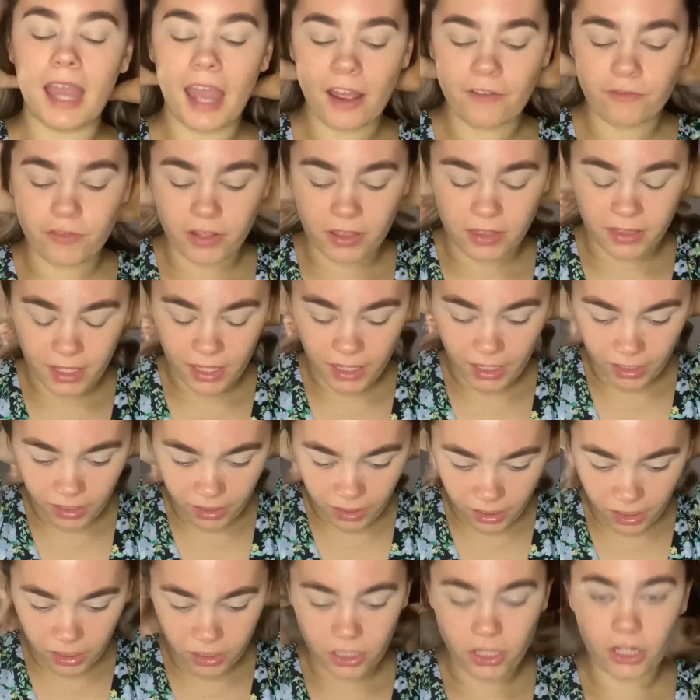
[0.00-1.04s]

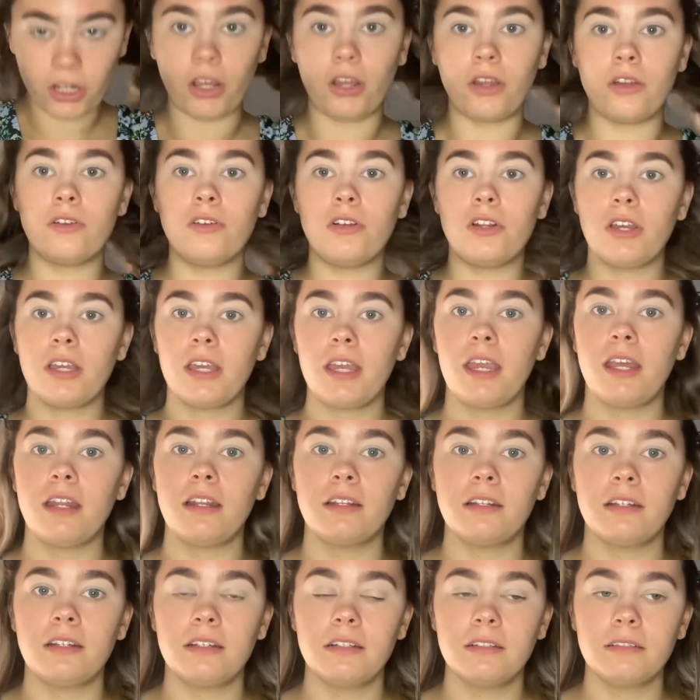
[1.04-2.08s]
everything, you know,
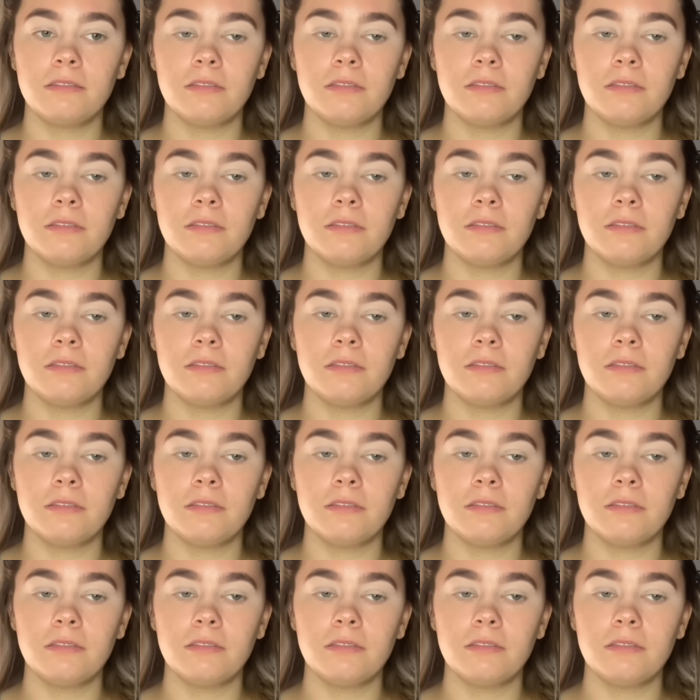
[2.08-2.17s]
looking,